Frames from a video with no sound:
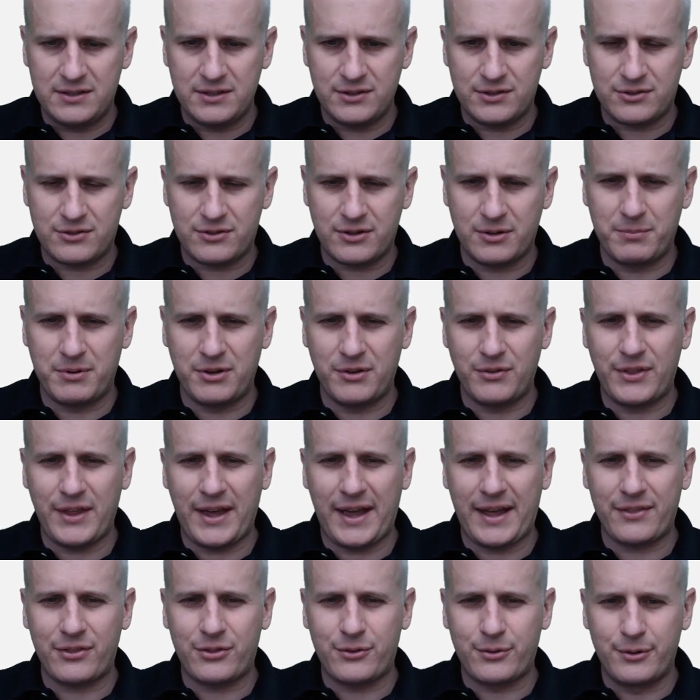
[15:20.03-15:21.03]
Distribute
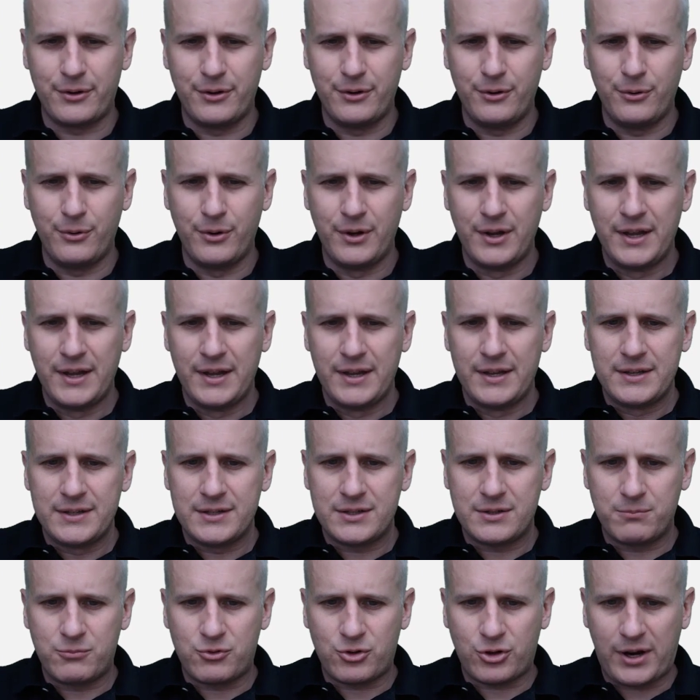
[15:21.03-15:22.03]
that through,
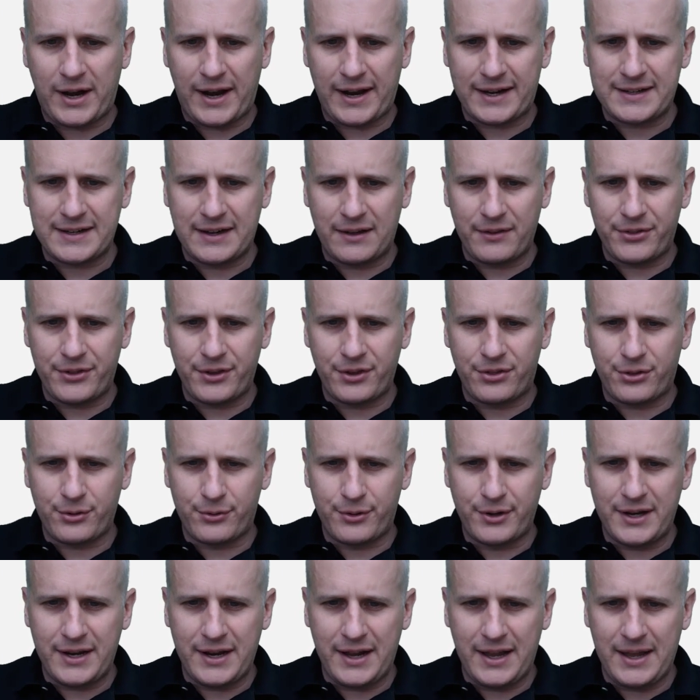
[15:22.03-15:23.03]
subtract out the
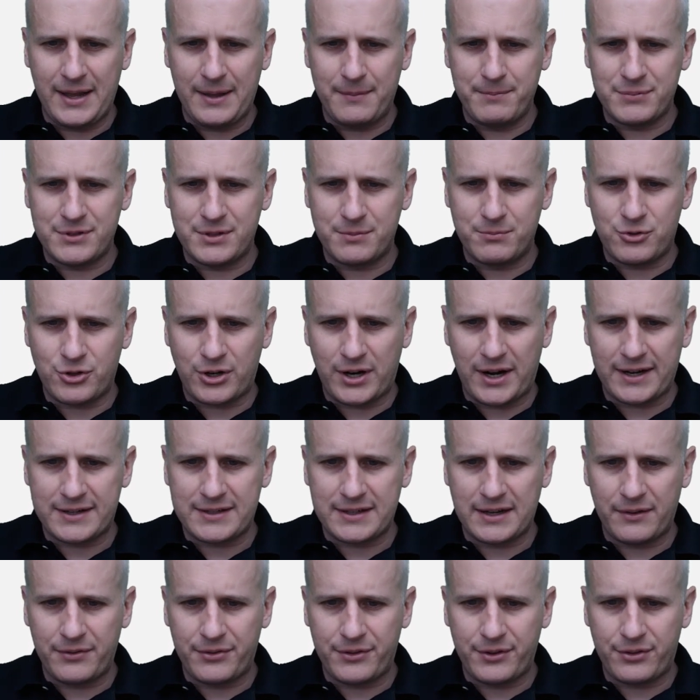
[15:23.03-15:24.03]
three M,
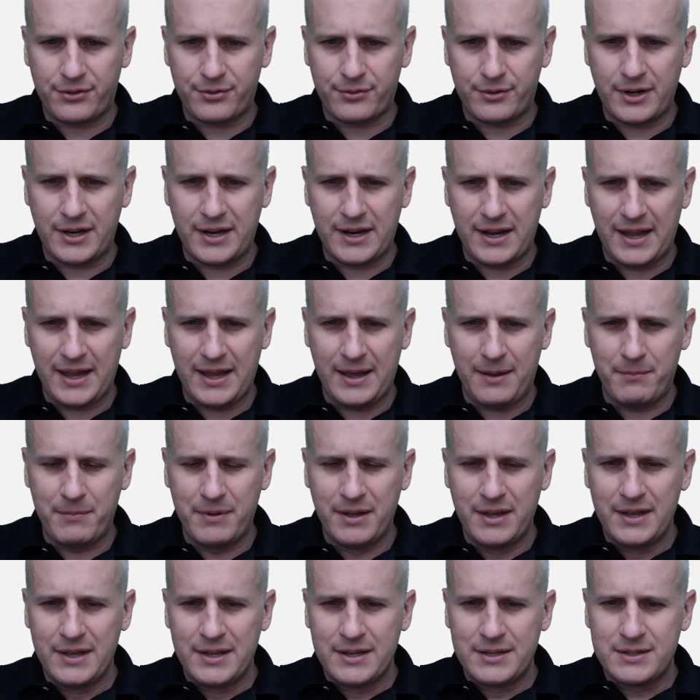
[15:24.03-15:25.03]
subtract out the three M,